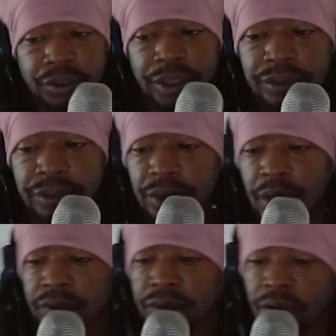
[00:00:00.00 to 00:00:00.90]
treasure
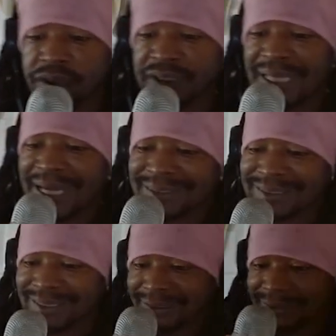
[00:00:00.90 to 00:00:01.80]
across
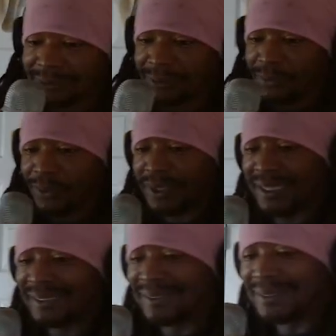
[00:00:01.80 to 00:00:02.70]
continents with
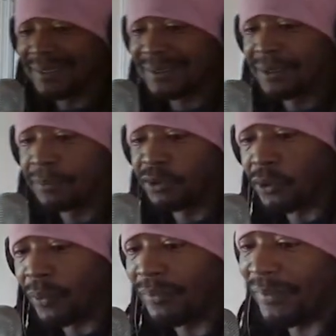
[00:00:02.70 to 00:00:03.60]
a system
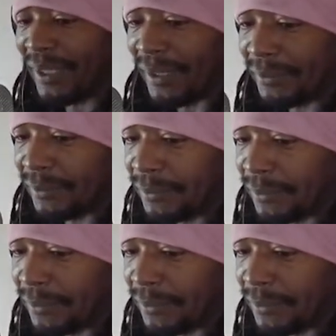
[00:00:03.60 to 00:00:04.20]
so advanced.